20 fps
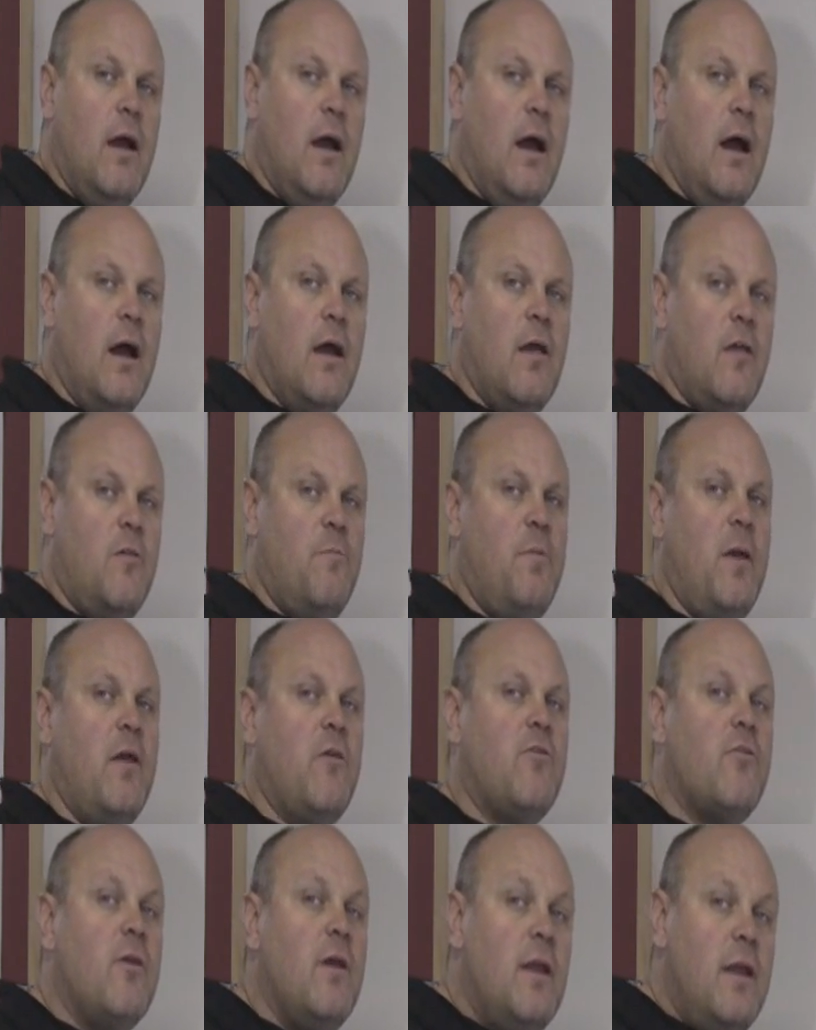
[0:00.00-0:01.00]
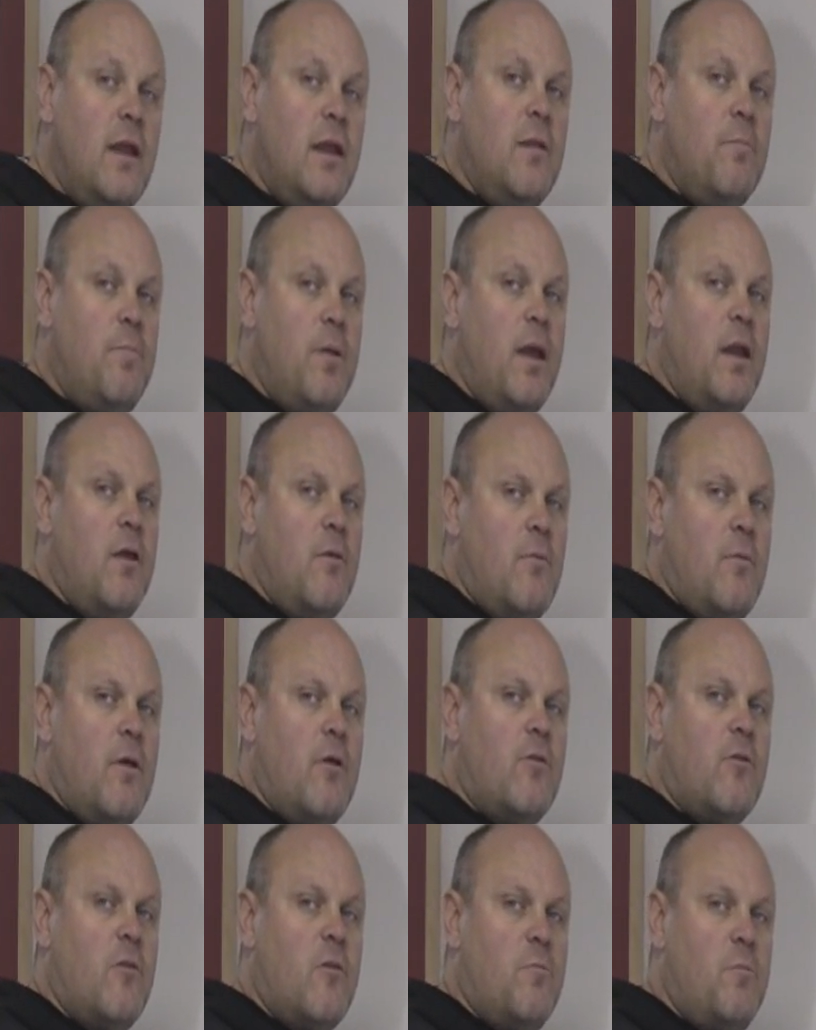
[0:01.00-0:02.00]
especially in independent
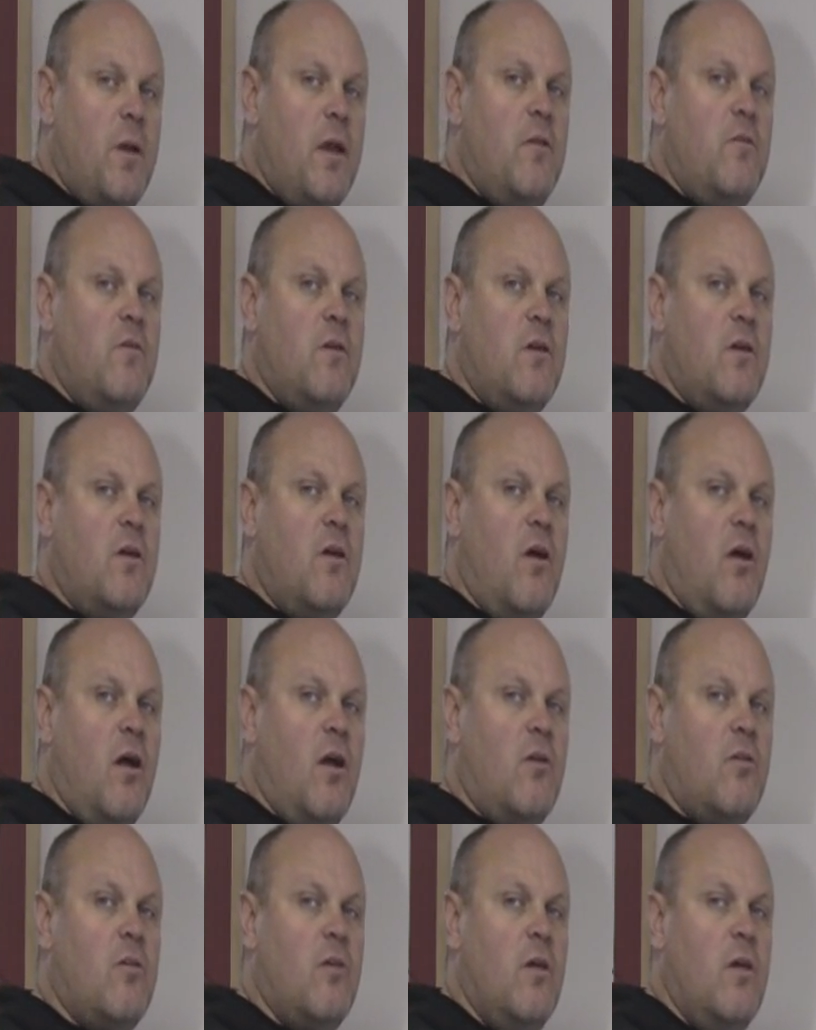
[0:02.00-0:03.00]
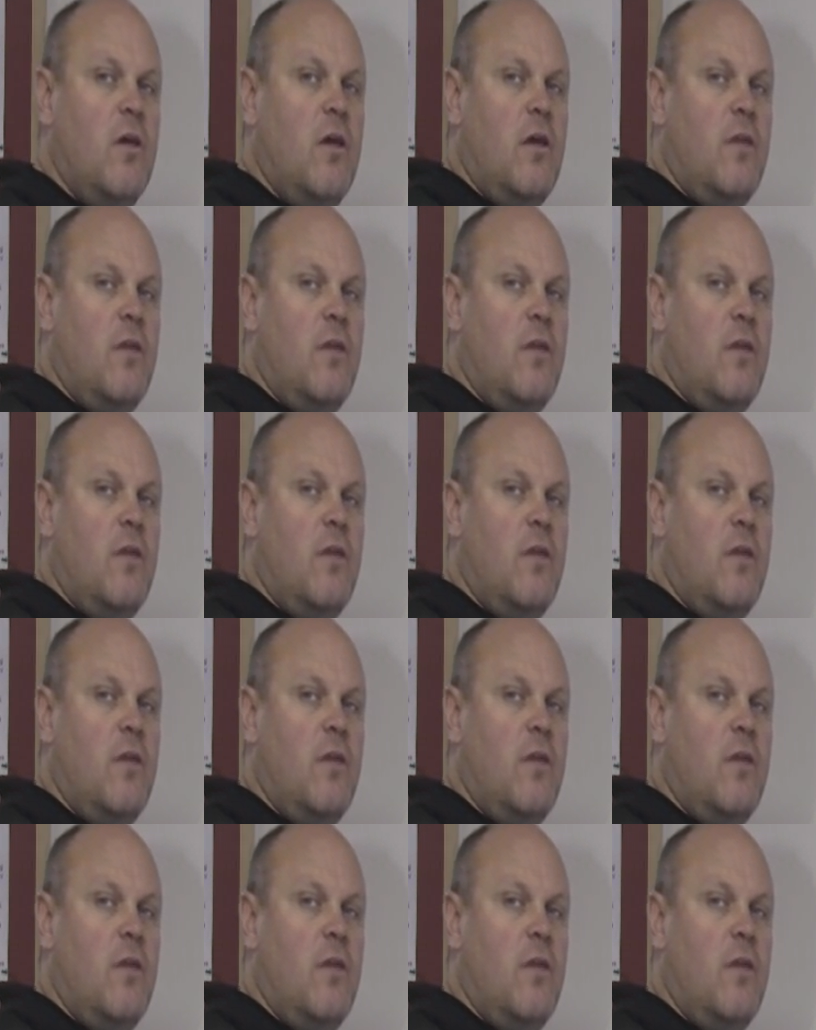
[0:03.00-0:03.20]
rear suspension cars,